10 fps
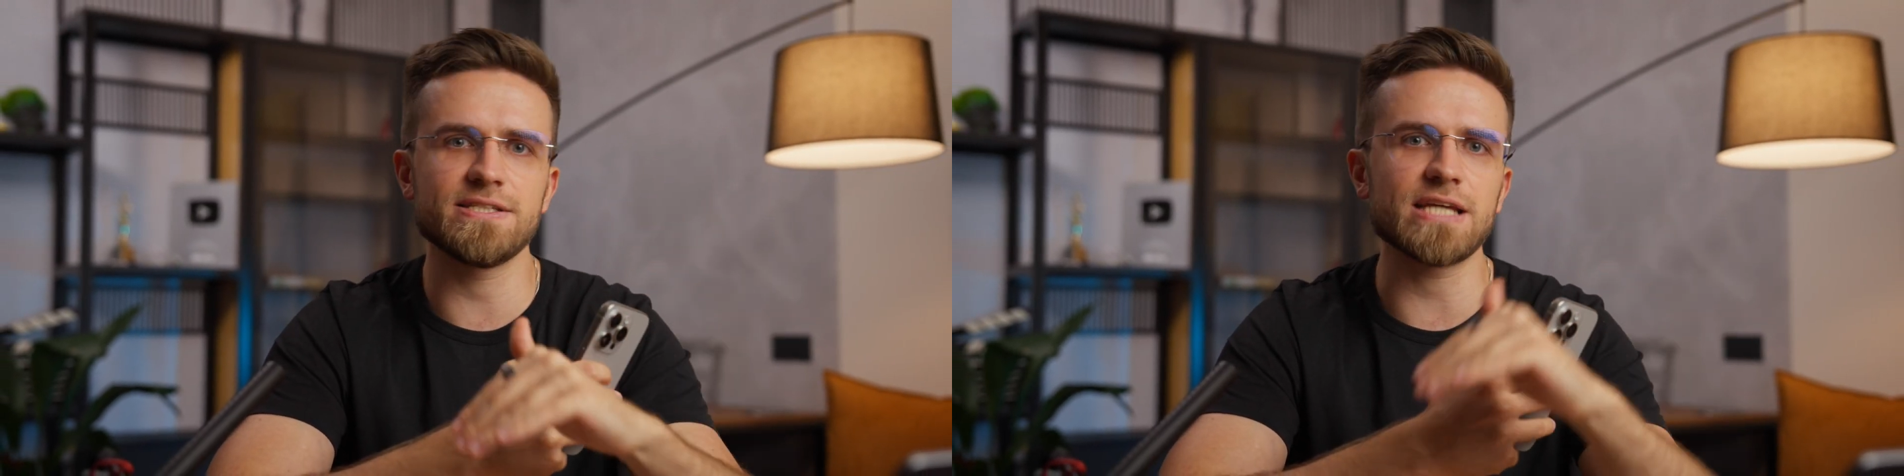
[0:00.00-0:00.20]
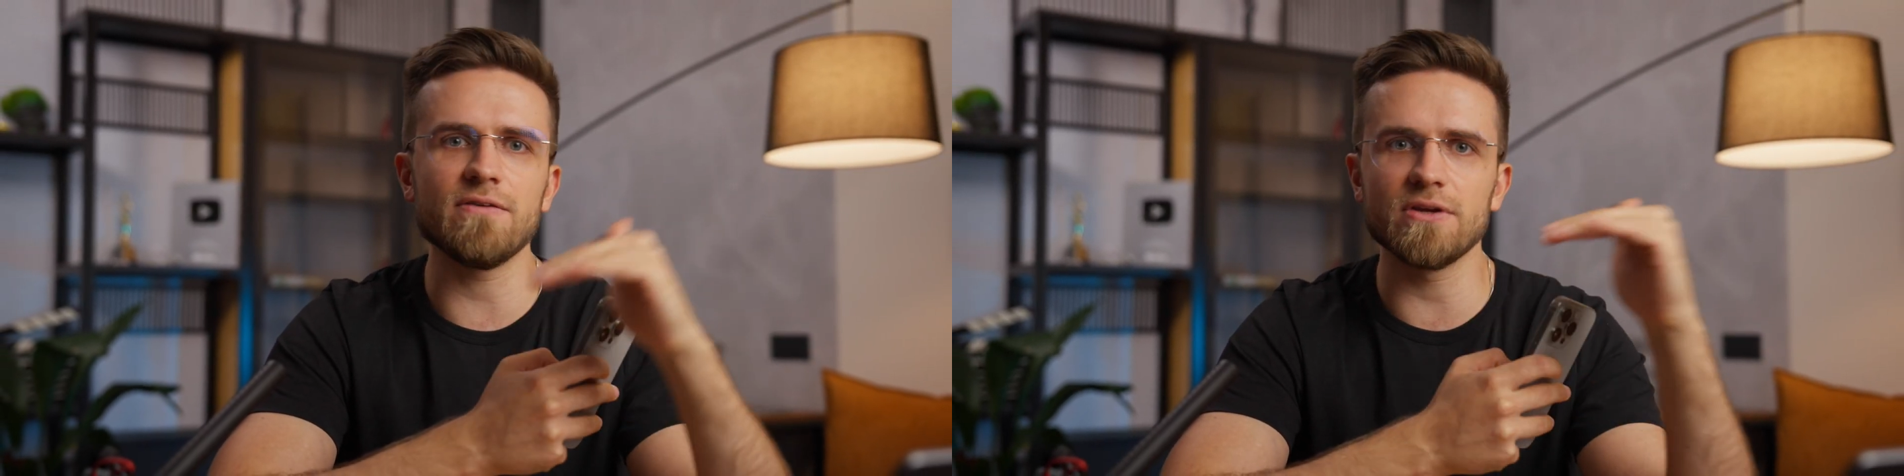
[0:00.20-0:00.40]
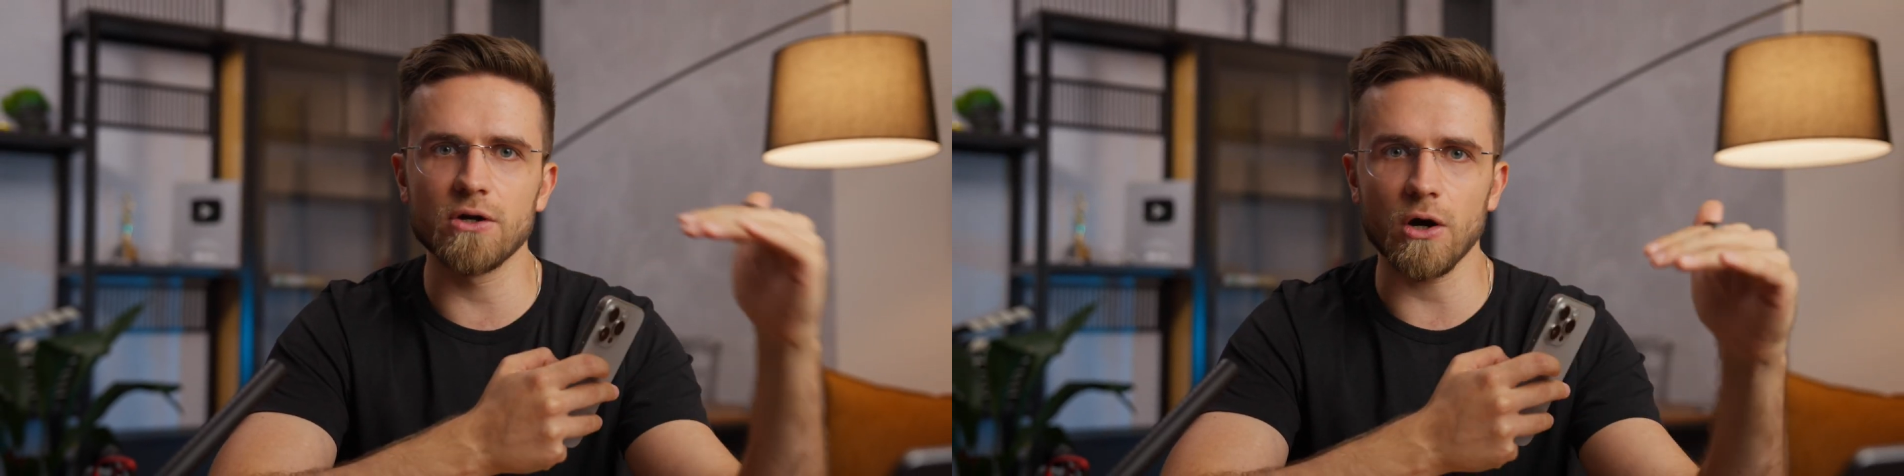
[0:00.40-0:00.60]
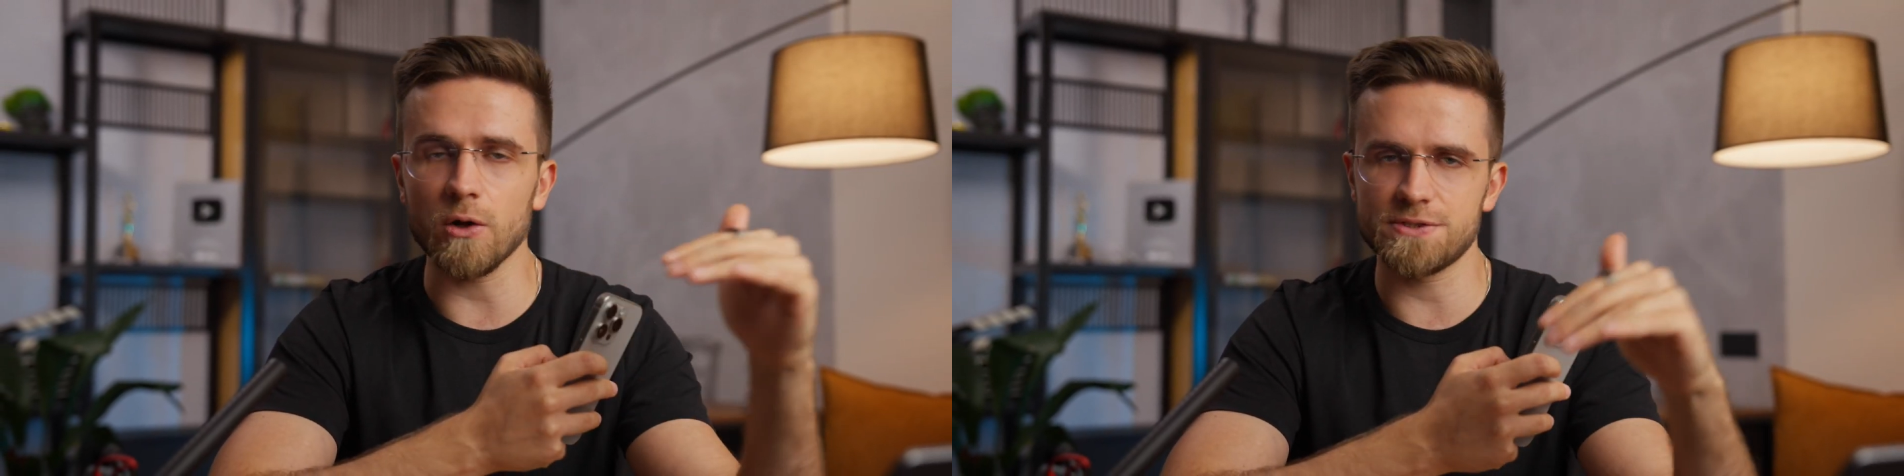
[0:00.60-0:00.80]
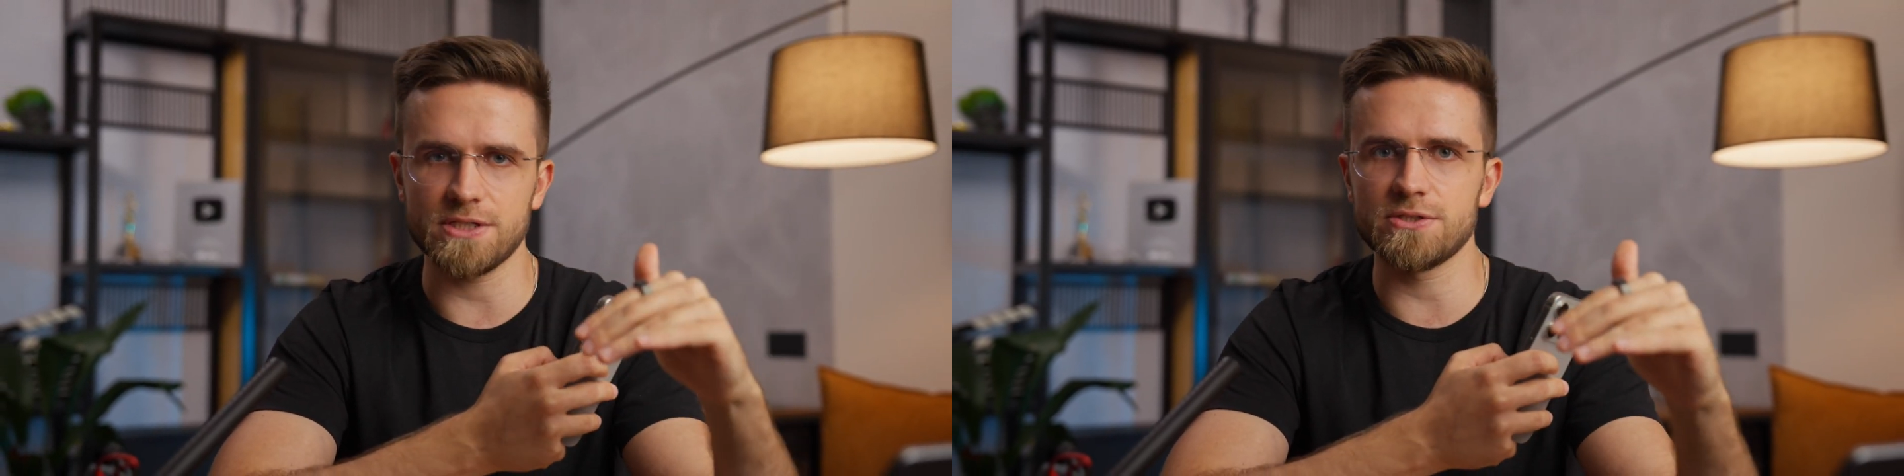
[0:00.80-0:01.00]
saving
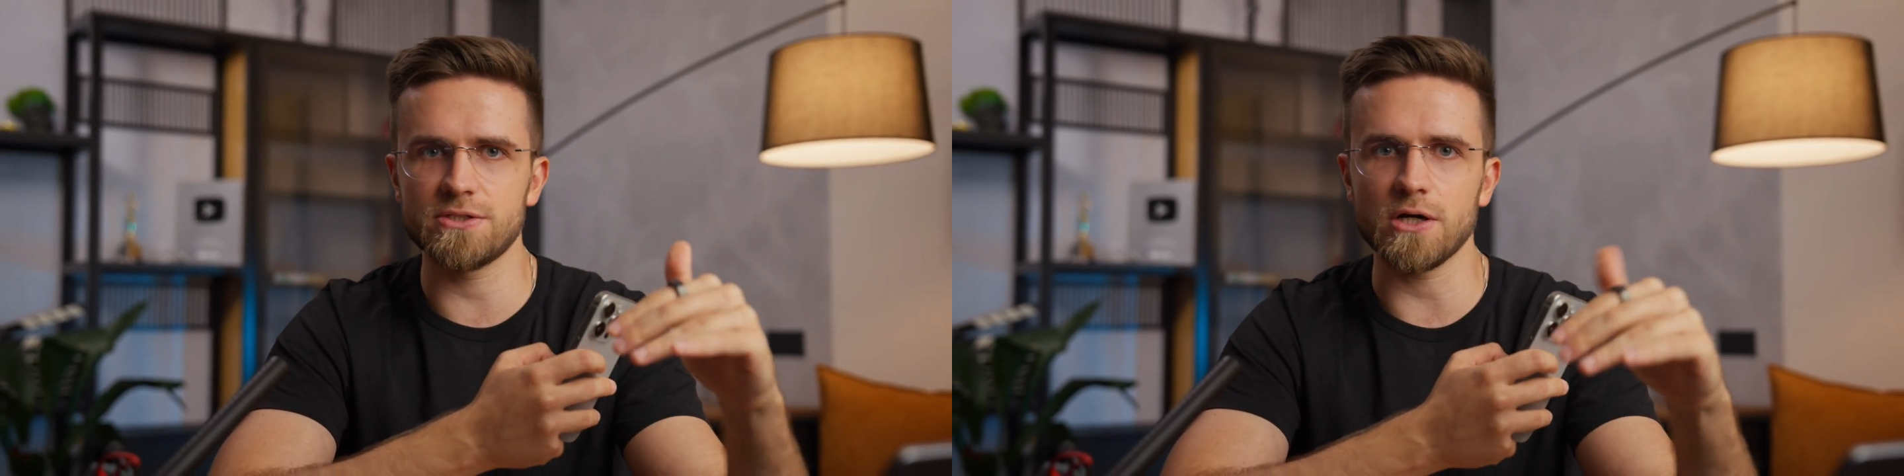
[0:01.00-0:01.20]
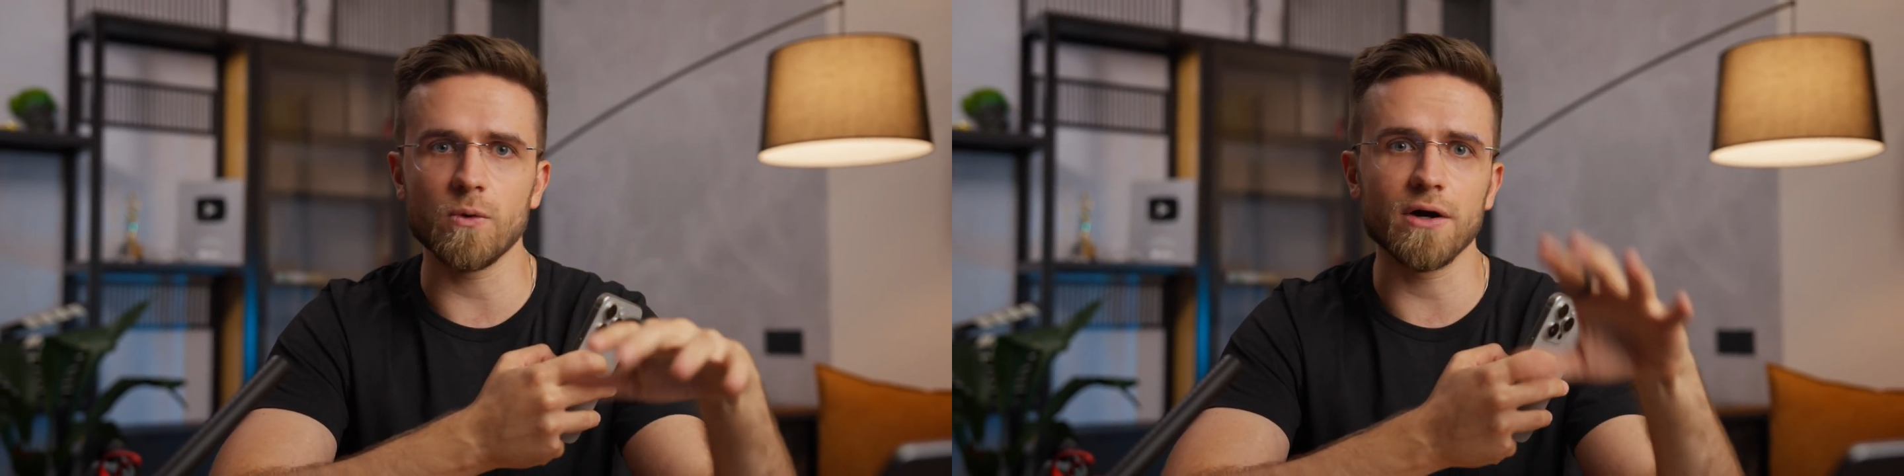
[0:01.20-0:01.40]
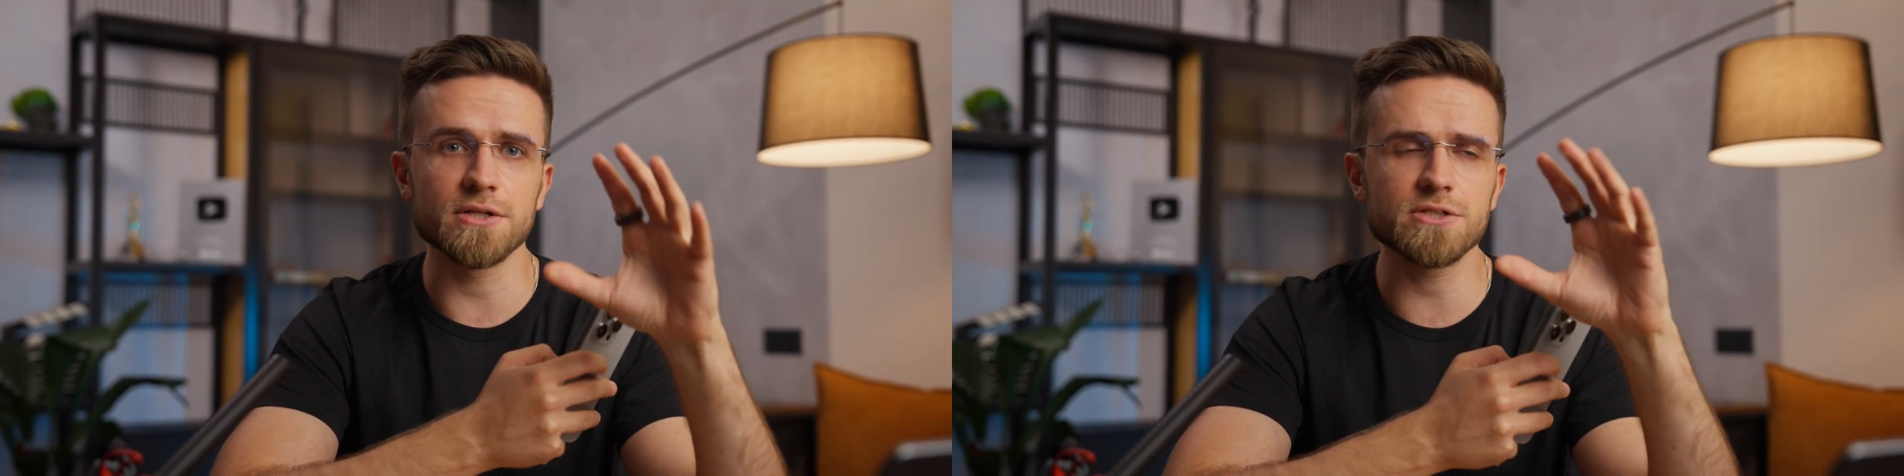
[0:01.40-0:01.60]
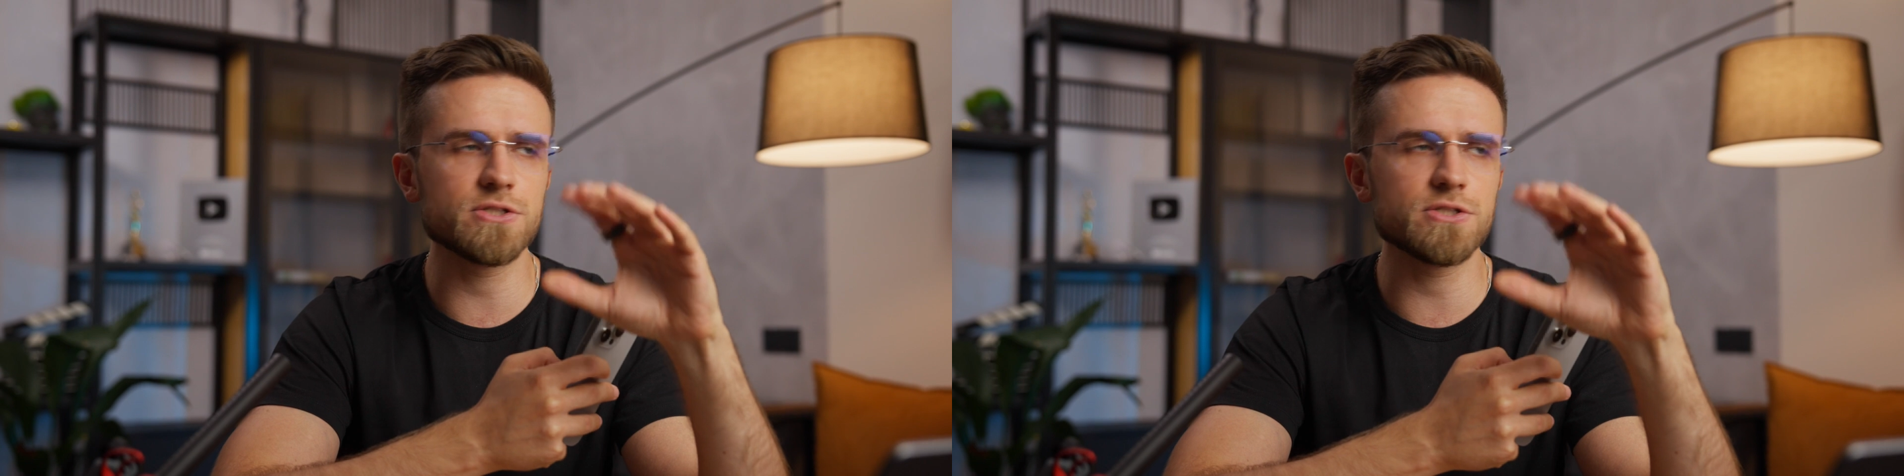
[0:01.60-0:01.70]
goals, and so on.